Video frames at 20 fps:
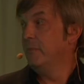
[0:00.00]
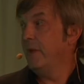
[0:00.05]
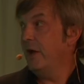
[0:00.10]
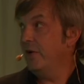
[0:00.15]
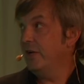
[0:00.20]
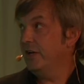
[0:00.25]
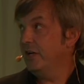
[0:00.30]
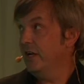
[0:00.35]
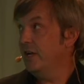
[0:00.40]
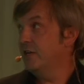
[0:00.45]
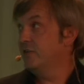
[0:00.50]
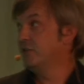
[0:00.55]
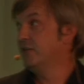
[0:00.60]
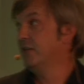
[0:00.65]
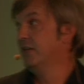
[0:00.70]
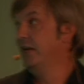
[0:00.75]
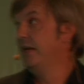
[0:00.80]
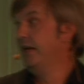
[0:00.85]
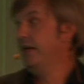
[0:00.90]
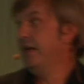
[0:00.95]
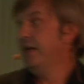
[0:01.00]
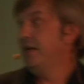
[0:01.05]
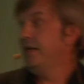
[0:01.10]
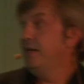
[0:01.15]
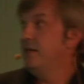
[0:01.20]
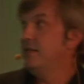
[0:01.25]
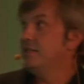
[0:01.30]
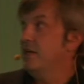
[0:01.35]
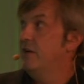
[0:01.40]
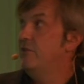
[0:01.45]
Marrakesh
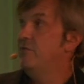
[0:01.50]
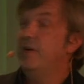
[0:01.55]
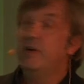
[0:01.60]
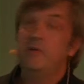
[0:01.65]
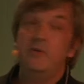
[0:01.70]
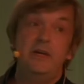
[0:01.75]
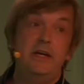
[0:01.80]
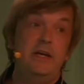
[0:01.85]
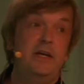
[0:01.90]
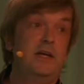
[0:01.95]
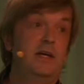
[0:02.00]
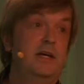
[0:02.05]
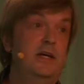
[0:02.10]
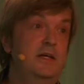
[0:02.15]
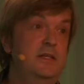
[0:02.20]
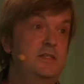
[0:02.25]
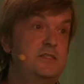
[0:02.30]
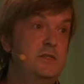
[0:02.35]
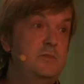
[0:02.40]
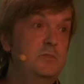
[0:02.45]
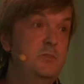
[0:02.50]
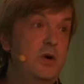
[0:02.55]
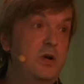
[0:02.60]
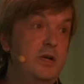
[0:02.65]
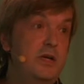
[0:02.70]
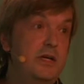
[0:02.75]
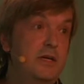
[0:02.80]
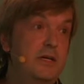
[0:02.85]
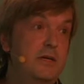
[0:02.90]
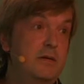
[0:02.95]
is a very
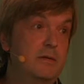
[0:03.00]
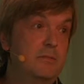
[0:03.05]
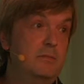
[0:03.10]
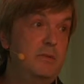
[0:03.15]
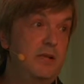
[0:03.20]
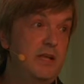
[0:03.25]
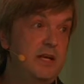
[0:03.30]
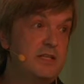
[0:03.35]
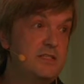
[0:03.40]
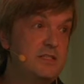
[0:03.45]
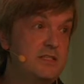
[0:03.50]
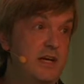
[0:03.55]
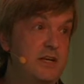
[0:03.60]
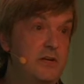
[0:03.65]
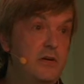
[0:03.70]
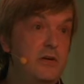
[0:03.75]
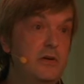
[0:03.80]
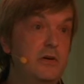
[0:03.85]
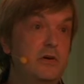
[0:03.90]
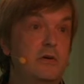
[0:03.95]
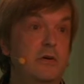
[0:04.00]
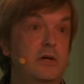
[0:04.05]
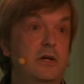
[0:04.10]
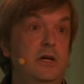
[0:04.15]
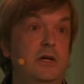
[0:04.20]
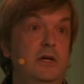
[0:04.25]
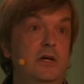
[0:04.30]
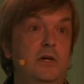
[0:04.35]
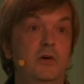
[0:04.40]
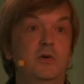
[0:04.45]
symbolic place. I don't know
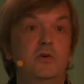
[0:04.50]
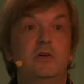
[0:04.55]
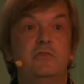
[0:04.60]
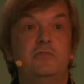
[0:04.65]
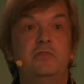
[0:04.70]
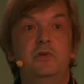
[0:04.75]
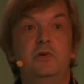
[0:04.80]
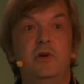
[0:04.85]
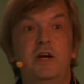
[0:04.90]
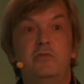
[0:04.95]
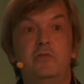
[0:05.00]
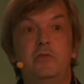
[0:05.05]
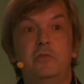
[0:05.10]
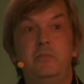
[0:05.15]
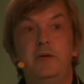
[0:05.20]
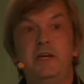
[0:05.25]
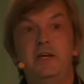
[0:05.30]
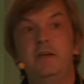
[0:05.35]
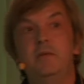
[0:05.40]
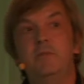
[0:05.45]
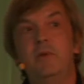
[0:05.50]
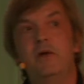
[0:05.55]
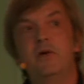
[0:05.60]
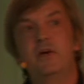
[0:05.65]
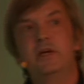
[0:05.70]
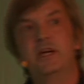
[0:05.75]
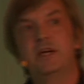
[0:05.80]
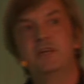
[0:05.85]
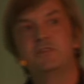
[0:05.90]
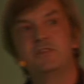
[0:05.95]
who of you ever been in
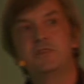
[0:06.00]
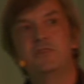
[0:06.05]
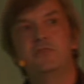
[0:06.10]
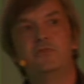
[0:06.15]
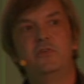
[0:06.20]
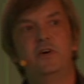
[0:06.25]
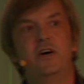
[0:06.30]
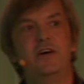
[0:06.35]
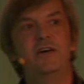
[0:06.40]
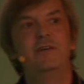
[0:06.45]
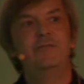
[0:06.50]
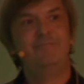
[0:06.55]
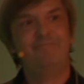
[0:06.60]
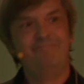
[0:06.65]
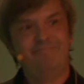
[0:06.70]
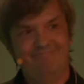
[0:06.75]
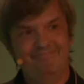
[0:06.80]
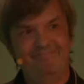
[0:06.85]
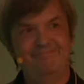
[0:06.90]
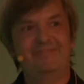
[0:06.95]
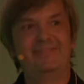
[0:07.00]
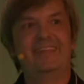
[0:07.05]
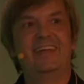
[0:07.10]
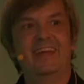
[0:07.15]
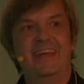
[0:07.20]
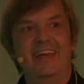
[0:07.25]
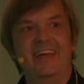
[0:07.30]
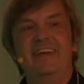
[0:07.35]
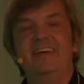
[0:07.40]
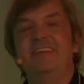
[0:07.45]
Marrakesh so far.
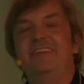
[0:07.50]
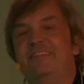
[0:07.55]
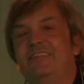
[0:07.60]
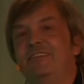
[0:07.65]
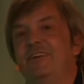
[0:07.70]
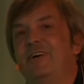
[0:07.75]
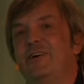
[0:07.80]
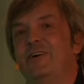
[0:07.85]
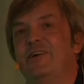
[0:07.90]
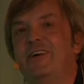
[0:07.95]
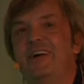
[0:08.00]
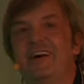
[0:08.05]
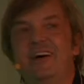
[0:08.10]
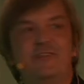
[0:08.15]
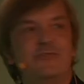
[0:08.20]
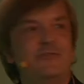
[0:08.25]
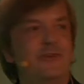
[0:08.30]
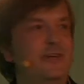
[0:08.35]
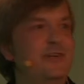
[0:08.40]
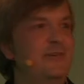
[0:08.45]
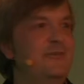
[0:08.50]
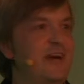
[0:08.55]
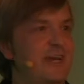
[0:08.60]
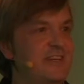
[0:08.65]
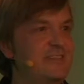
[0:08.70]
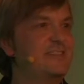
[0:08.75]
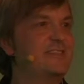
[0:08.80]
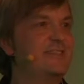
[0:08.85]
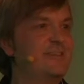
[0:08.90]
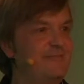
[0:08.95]
So for the
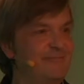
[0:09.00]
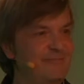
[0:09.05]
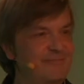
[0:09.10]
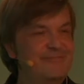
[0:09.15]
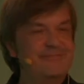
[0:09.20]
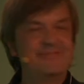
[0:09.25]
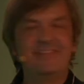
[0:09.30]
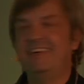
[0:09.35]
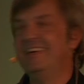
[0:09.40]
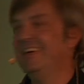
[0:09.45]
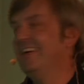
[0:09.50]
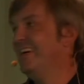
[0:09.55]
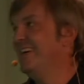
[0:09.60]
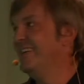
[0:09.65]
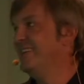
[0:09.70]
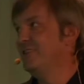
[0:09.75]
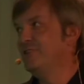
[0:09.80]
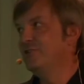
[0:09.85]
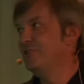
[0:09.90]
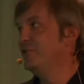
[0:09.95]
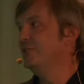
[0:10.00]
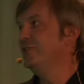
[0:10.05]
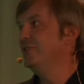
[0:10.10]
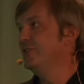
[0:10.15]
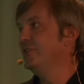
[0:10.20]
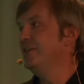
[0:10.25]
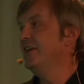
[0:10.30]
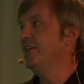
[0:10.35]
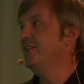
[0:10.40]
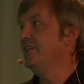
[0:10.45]
rest, you should
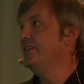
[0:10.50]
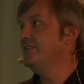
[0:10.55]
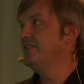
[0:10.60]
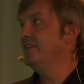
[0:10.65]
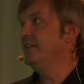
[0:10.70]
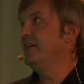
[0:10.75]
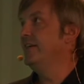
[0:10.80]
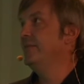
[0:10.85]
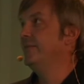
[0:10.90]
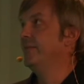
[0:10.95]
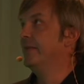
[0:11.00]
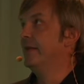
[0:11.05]
go there and see.